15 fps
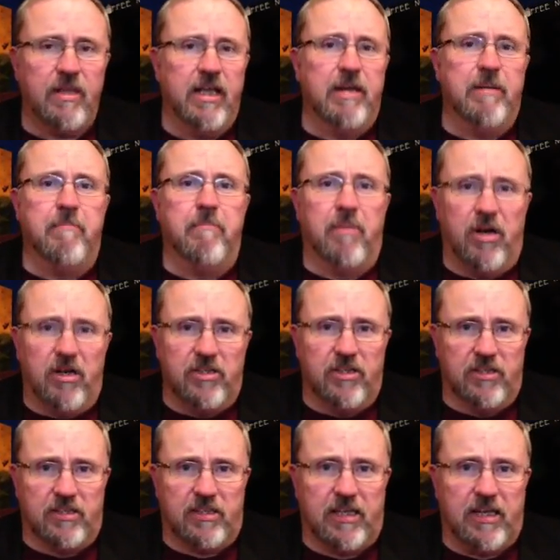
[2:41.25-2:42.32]
an
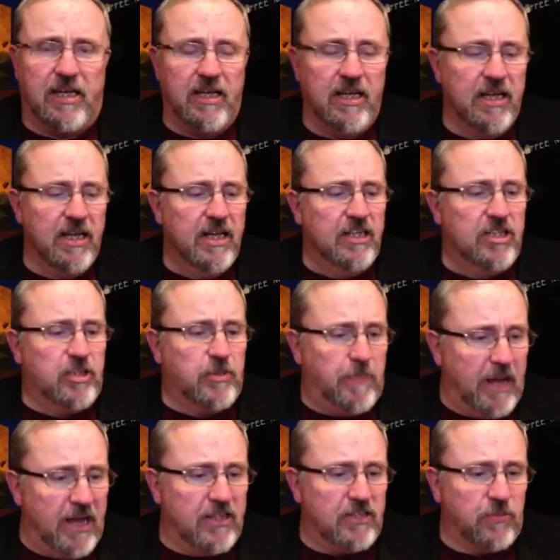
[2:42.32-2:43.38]
emergency
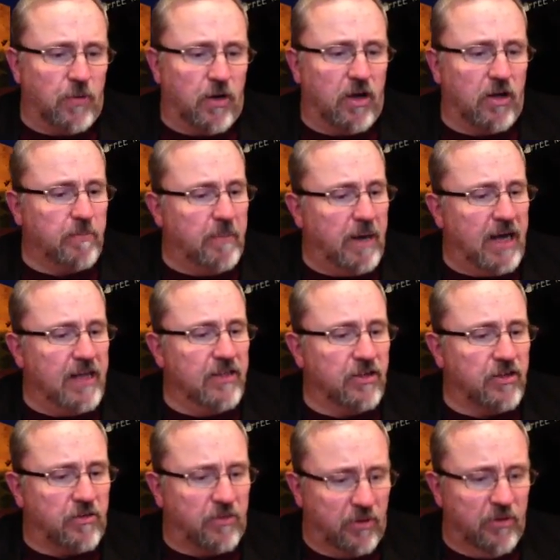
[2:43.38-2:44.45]
spacewalk by the
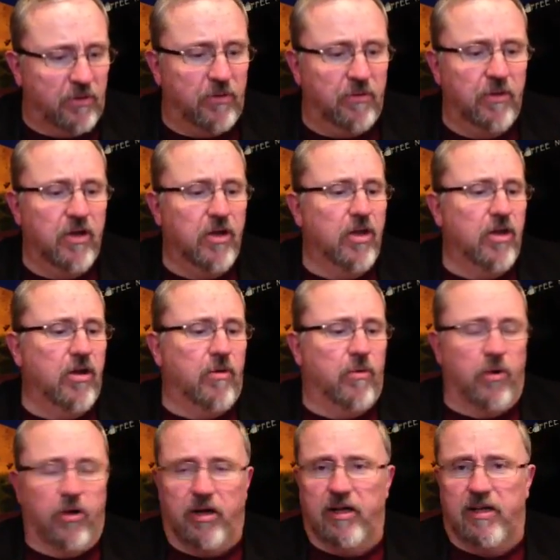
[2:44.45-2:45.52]
crew.
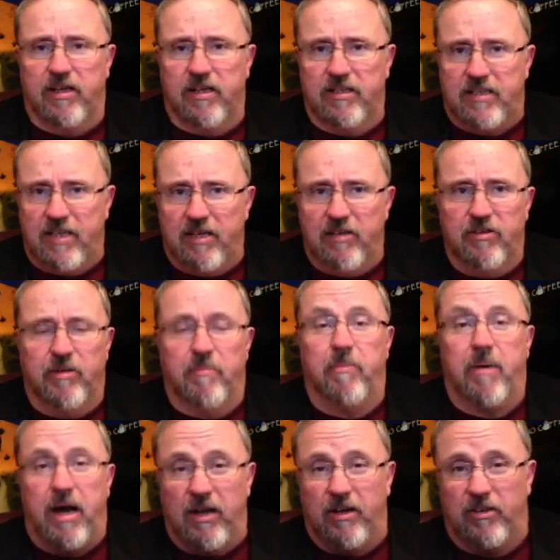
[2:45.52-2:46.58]
We're going to continue to
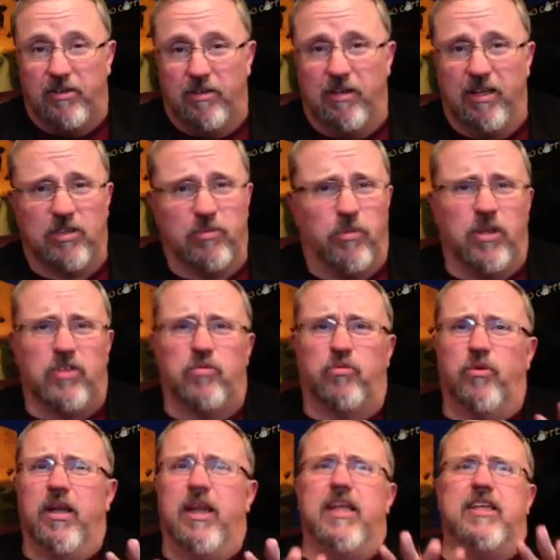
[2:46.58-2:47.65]
monitor this. What's
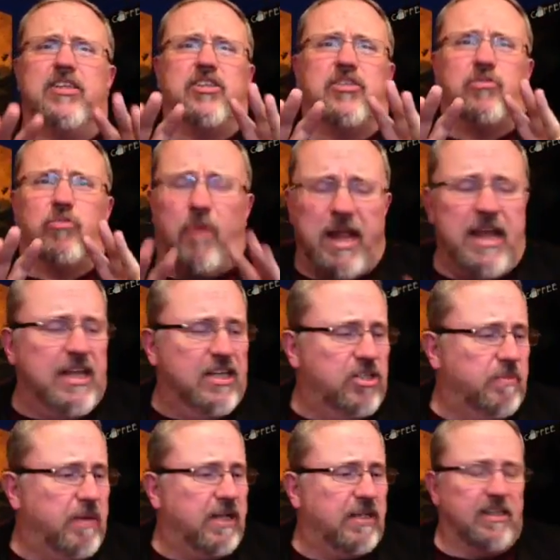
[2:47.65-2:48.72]
really strange
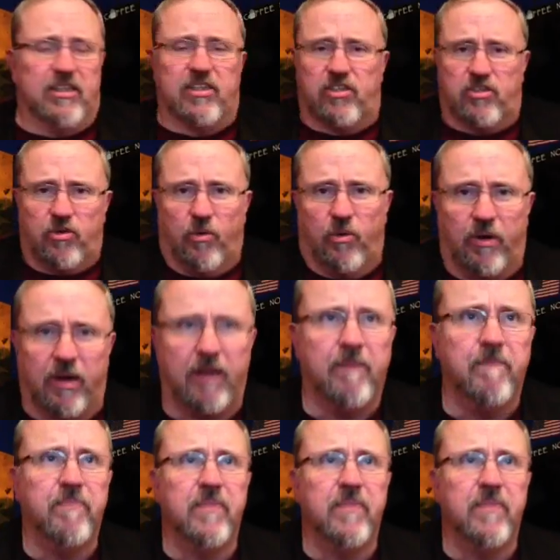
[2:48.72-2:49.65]
about this story